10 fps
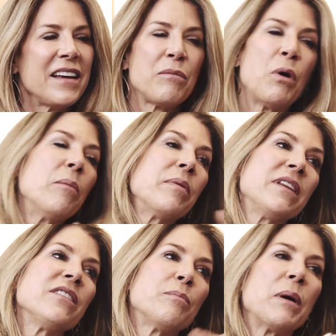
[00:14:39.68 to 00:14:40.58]
Well,
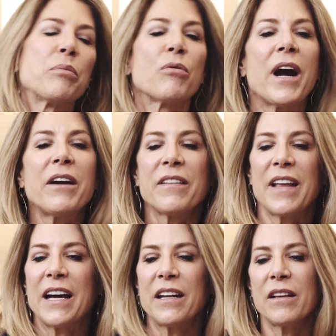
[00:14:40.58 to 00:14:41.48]
but prior to
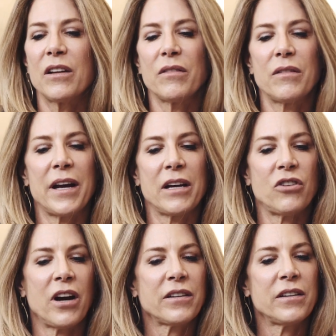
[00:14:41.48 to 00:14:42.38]
that, I
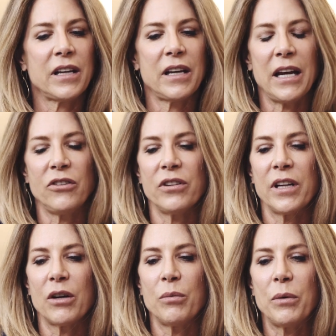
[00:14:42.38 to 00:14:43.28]
talked to the agent and
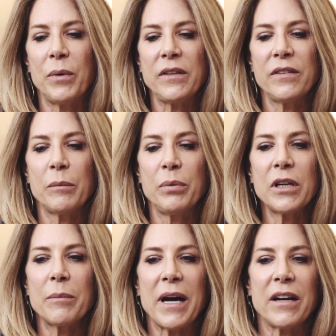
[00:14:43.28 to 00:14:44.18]
they go, well, what's the
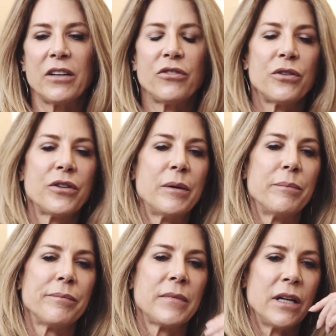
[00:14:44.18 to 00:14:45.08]
book about? And I told
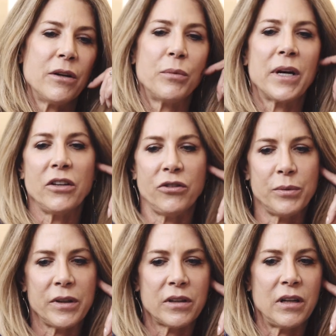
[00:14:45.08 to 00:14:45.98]
them, what I do
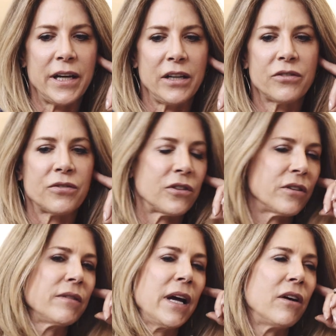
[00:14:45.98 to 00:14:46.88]
with clients for
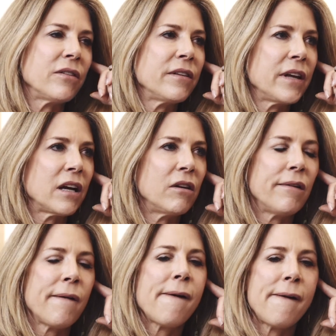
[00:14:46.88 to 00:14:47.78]
health. And they go,
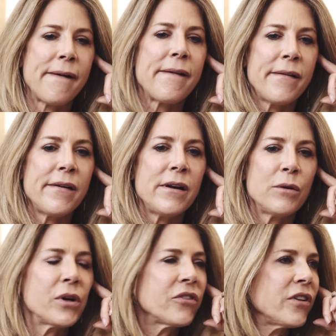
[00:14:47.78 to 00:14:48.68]

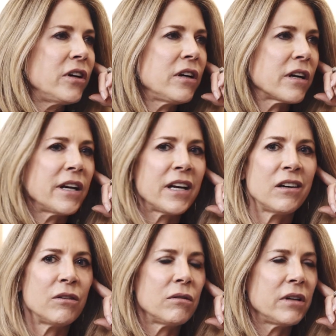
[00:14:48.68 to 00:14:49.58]
where's the hook? And I
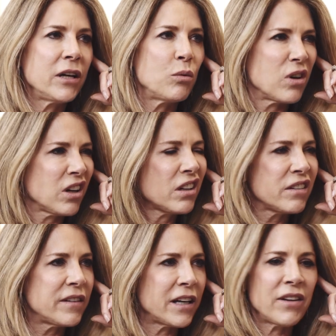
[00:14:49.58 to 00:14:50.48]
go, it
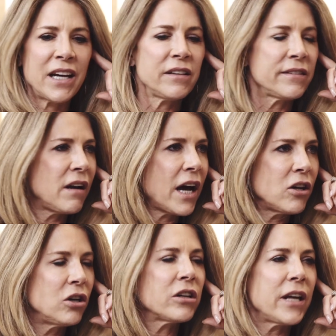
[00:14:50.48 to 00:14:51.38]
works. They go, that is not a
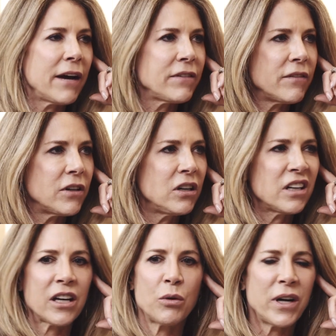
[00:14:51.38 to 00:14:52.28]
hook. You have to have a hook.
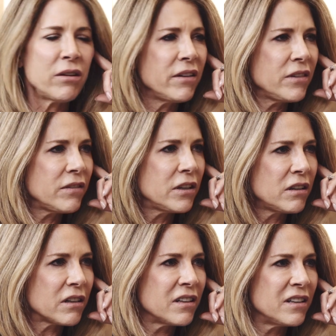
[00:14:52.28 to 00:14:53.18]
I go, why do I have to have a
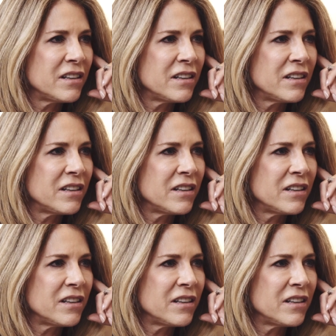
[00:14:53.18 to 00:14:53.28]
hook?